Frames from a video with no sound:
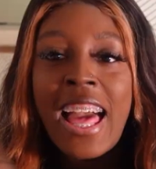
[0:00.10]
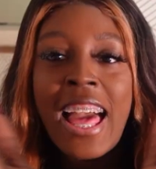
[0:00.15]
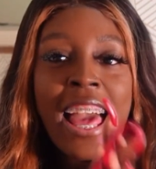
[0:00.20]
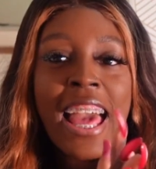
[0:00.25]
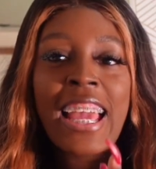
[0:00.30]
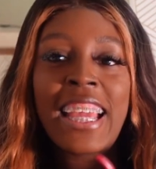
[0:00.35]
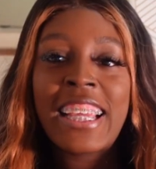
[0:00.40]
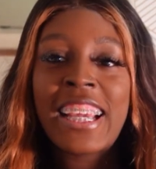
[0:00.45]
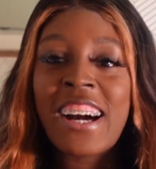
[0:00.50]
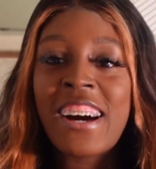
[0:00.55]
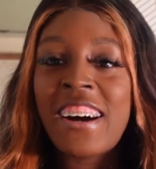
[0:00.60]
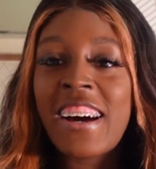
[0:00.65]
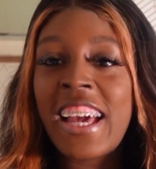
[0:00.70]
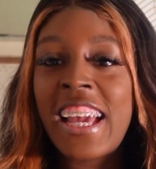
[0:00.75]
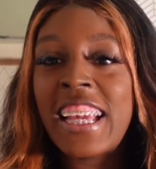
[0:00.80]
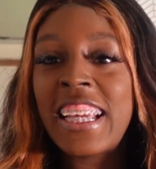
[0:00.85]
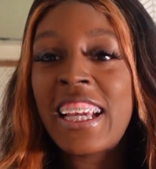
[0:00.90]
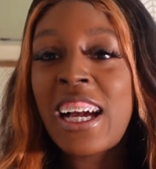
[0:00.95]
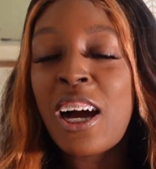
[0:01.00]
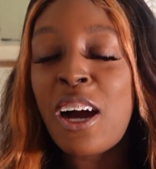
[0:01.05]

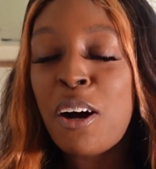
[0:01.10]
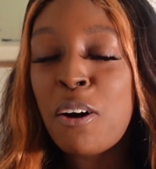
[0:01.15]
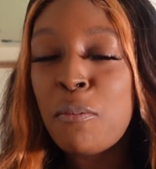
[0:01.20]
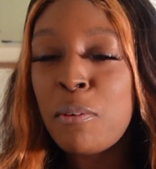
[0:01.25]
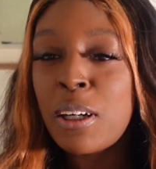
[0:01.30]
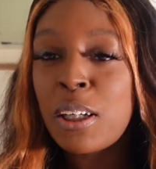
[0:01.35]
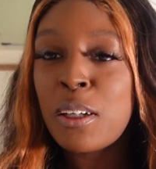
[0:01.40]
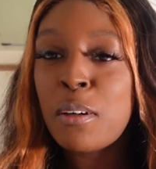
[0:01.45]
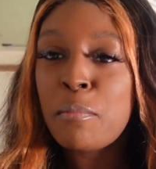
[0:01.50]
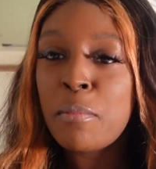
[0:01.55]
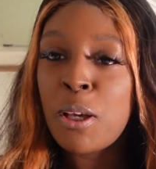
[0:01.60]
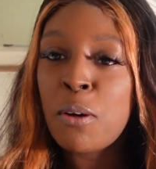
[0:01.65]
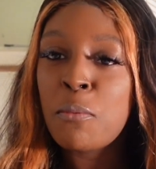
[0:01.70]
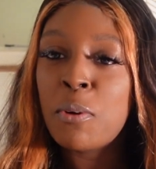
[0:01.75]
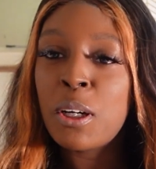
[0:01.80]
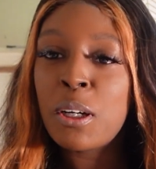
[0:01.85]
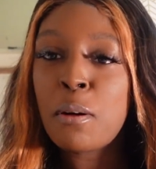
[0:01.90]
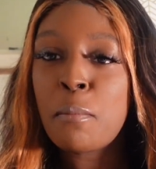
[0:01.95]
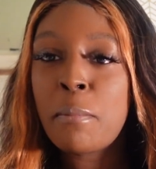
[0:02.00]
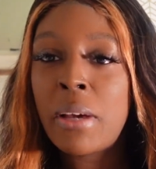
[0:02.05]
Hey y'all,
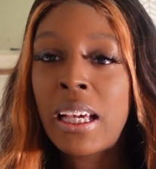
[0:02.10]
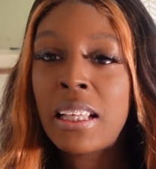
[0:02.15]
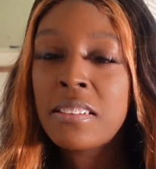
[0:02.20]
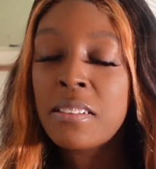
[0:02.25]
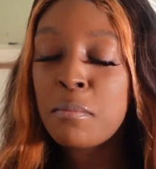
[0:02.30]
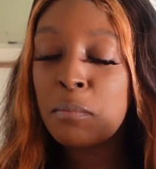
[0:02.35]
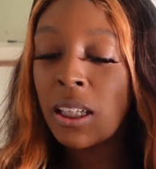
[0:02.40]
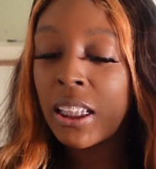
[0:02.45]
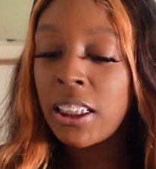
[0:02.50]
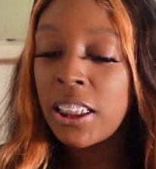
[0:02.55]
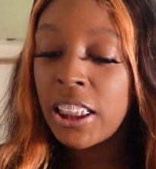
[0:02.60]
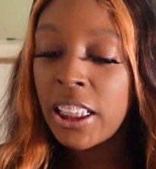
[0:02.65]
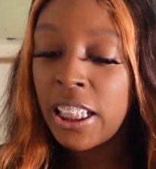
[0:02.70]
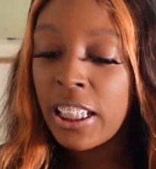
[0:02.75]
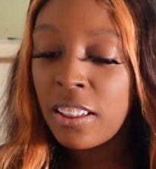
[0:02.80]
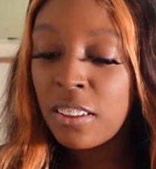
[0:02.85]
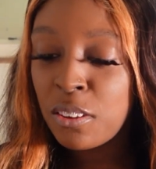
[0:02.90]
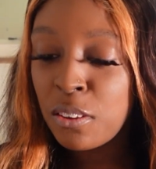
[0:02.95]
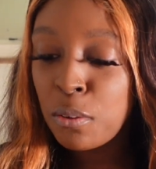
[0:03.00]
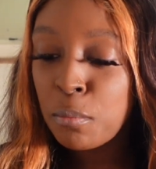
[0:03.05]
welcome back to my
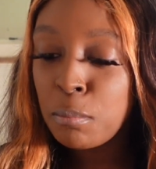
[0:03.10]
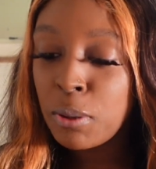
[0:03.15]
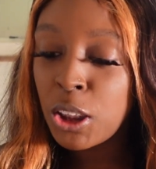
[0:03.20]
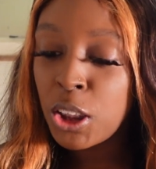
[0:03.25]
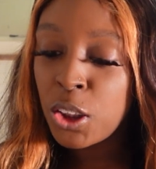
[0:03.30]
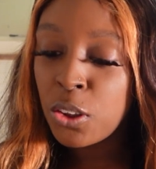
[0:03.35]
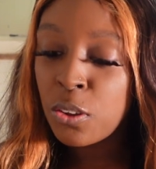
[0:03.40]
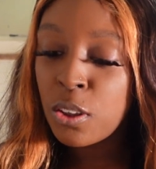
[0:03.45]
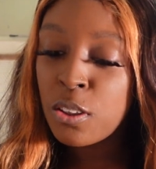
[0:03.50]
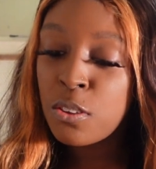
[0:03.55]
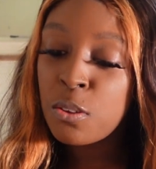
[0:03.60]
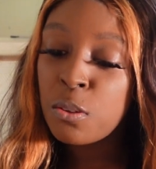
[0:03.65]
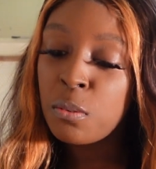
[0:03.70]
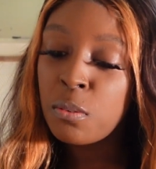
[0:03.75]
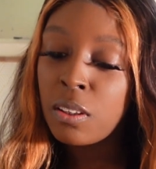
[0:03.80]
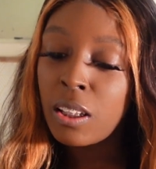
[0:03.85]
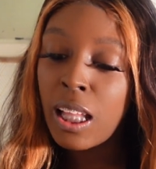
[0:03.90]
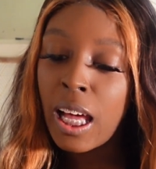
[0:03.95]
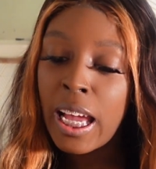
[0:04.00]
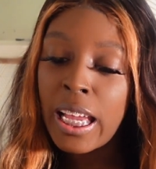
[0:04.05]
channel. Be sure to
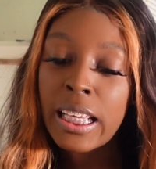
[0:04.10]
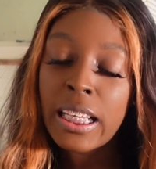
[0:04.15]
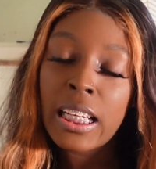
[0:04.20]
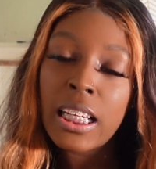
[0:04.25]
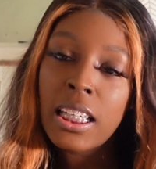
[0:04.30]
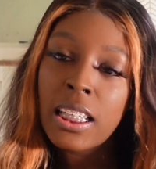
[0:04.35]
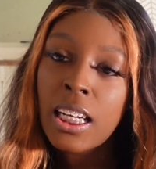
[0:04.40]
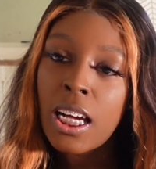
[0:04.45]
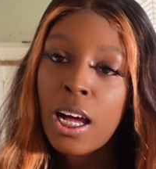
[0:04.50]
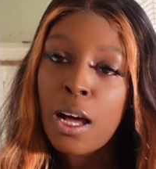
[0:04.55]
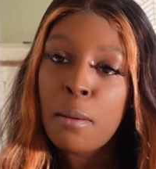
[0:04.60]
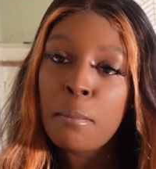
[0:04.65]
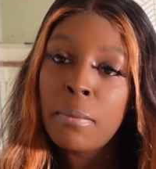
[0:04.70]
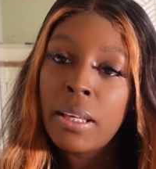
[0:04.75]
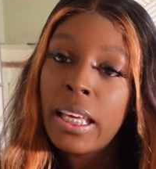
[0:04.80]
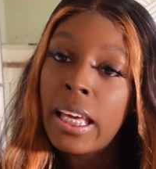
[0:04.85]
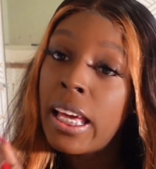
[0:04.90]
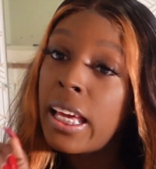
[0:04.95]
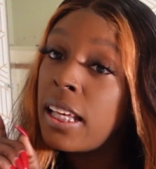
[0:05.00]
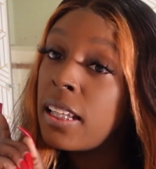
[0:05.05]
like,
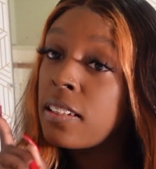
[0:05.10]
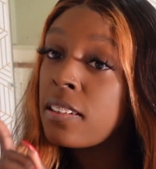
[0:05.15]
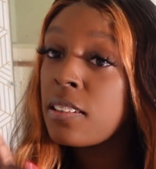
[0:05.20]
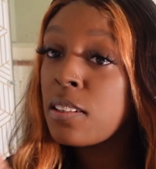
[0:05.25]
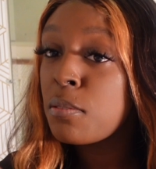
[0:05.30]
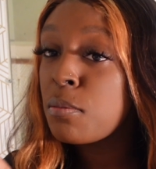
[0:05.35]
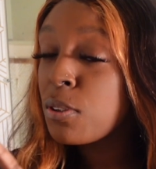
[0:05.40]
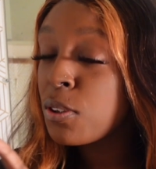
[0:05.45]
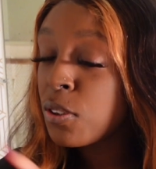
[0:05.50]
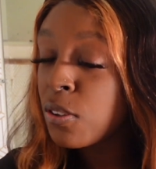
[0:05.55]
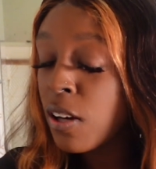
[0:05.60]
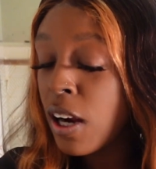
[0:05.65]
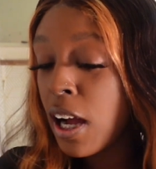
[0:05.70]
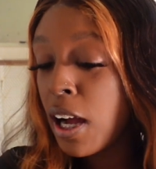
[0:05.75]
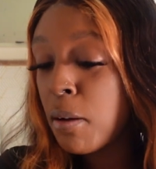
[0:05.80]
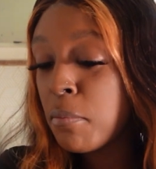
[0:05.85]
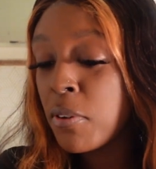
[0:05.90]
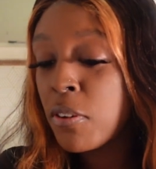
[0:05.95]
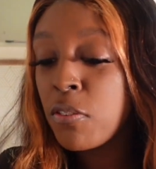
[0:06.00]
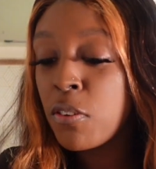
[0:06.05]
comment, and
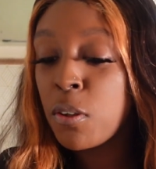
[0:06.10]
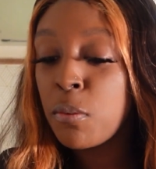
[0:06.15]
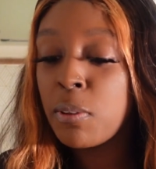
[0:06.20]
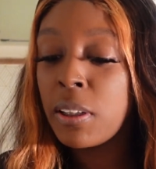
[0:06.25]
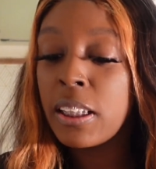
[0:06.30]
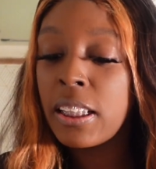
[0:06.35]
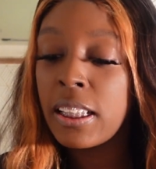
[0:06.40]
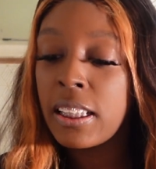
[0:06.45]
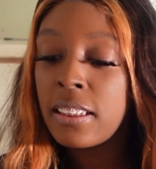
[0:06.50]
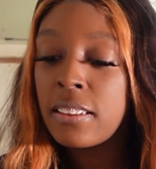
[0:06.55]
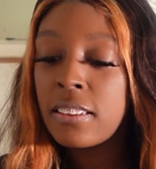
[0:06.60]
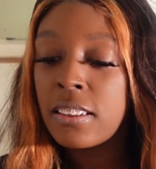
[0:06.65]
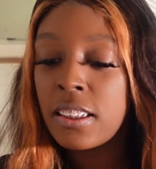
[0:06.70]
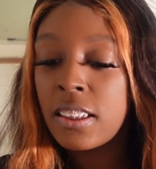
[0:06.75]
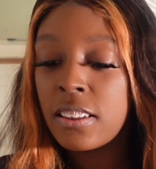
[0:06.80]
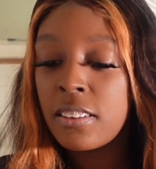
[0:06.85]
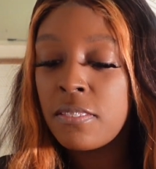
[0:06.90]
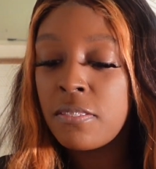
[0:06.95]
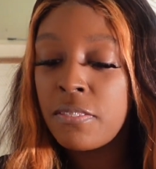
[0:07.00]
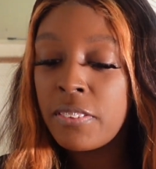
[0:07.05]
subscribe before we get into
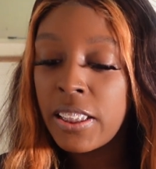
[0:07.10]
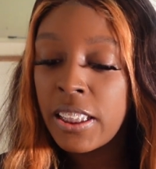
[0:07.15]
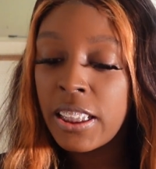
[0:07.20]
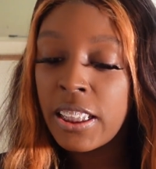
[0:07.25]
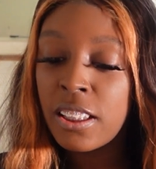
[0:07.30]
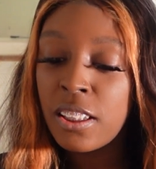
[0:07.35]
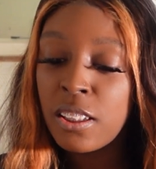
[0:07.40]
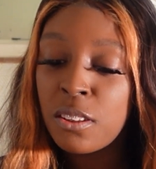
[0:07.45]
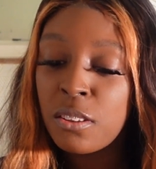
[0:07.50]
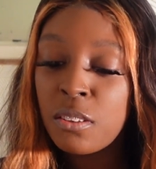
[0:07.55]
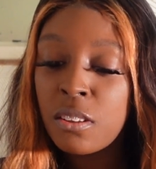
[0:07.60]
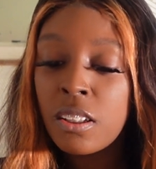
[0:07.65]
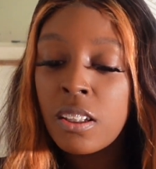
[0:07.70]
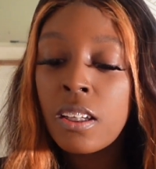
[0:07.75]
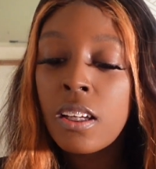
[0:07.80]
this video.